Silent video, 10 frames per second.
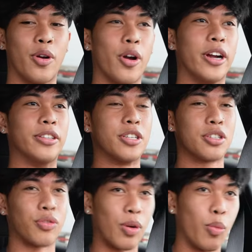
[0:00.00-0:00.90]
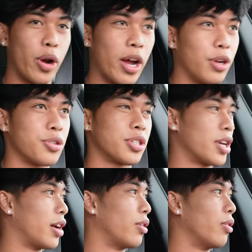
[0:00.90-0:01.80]
Alright, this is from what I
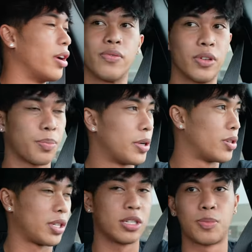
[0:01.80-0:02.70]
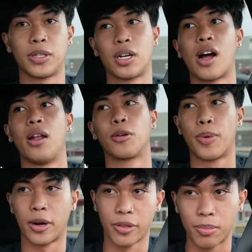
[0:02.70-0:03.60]
understand, alright? Filipinos that can speak Tagalog
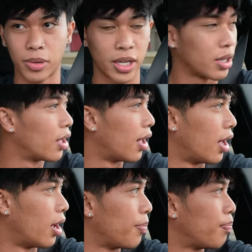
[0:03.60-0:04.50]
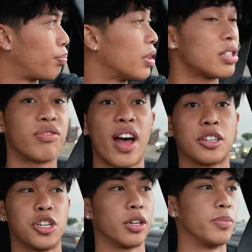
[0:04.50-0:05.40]
better than me, uh, please
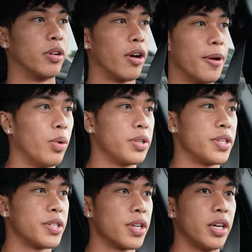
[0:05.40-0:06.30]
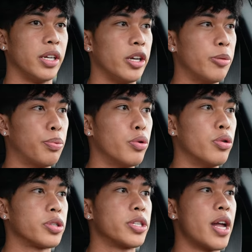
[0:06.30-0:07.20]
fact check me, alright? What does he say?
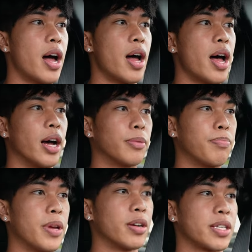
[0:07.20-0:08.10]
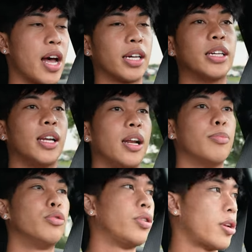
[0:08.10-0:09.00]
Ibuhos na ang beer sa aking
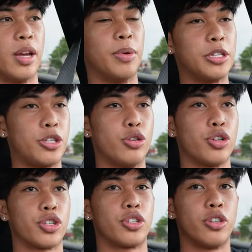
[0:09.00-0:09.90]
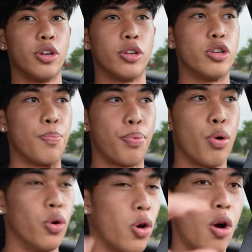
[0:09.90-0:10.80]
lalamunan. That means you just, you
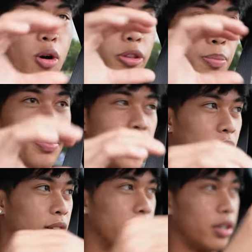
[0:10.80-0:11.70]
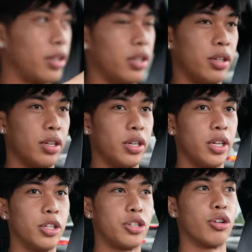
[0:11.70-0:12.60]
pour all the beer
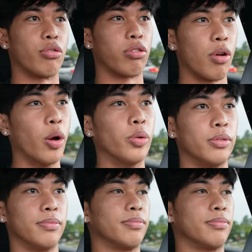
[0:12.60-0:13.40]
into your throat.